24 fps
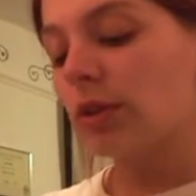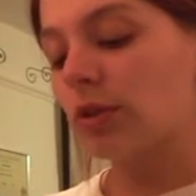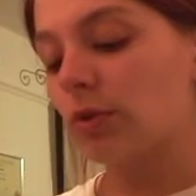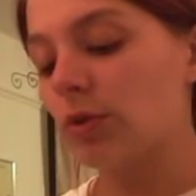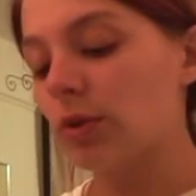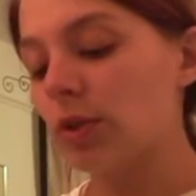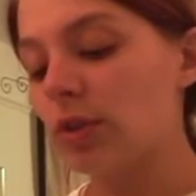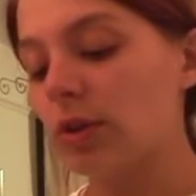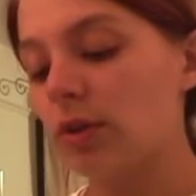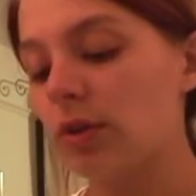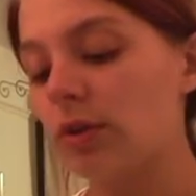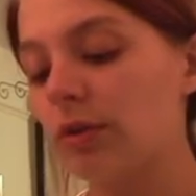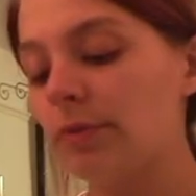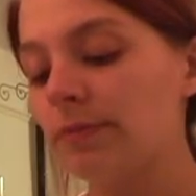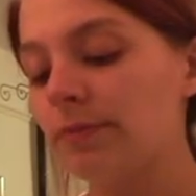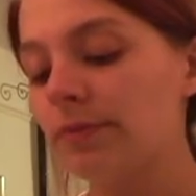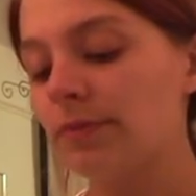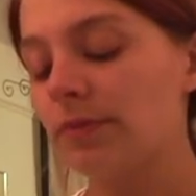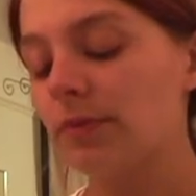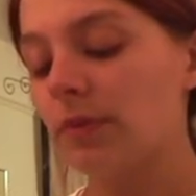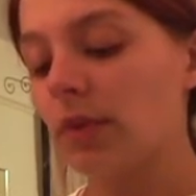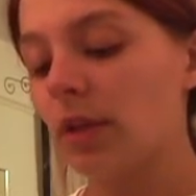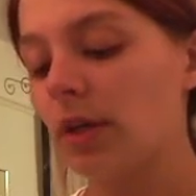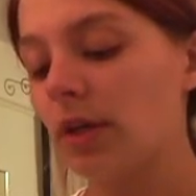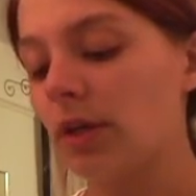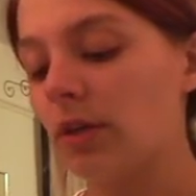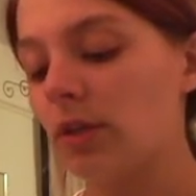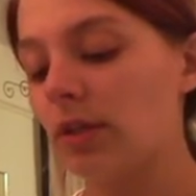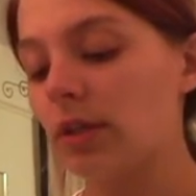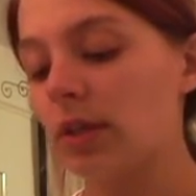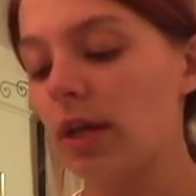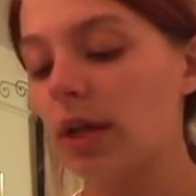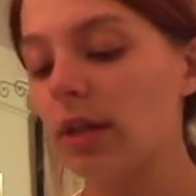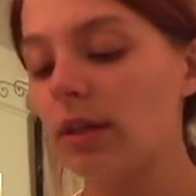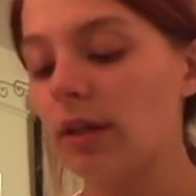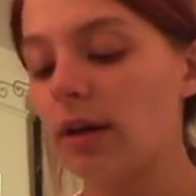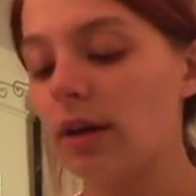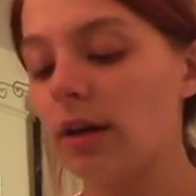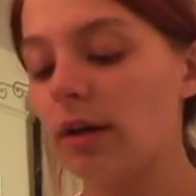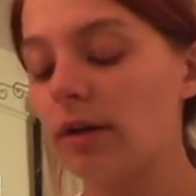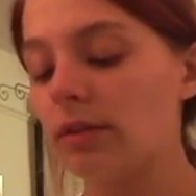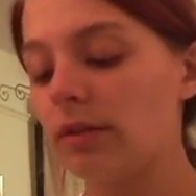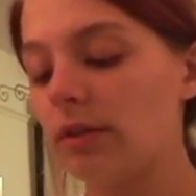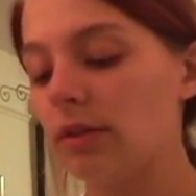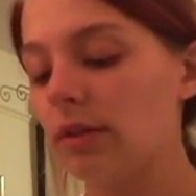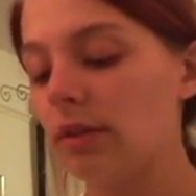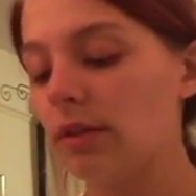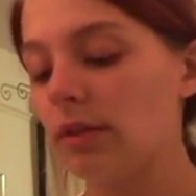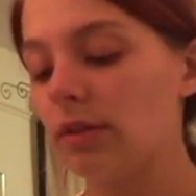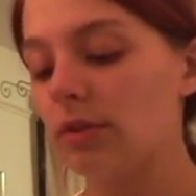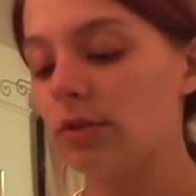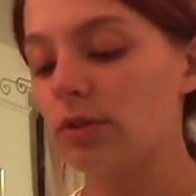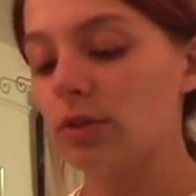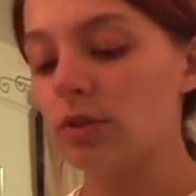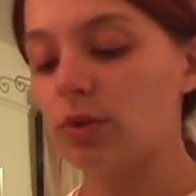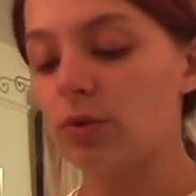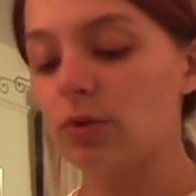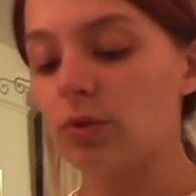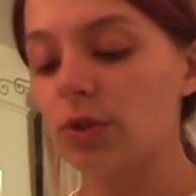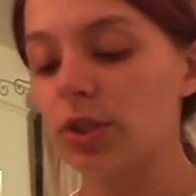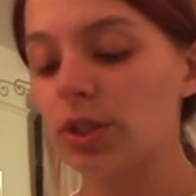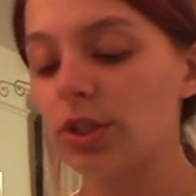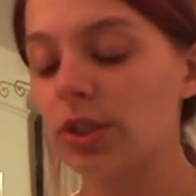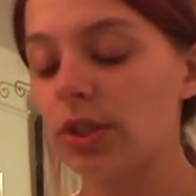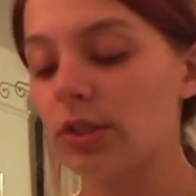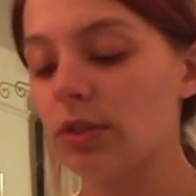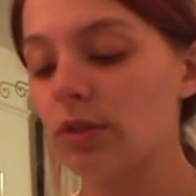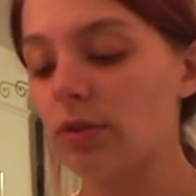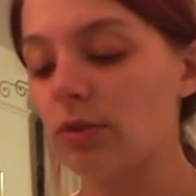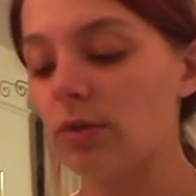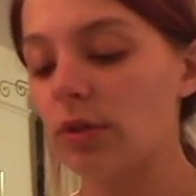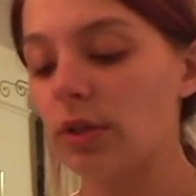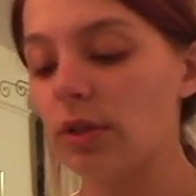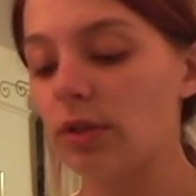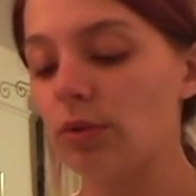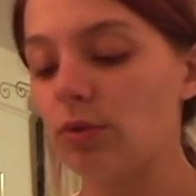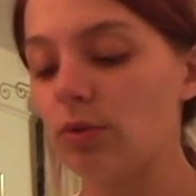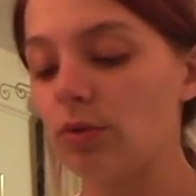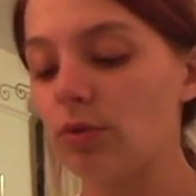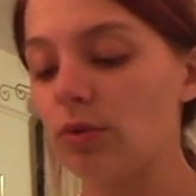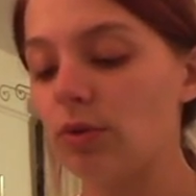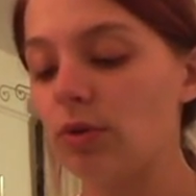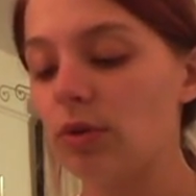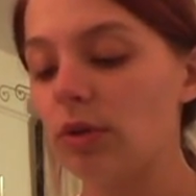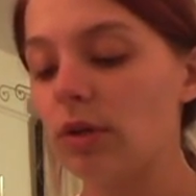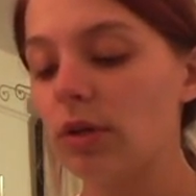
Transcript: So what you do, you get that, you squish it into a little,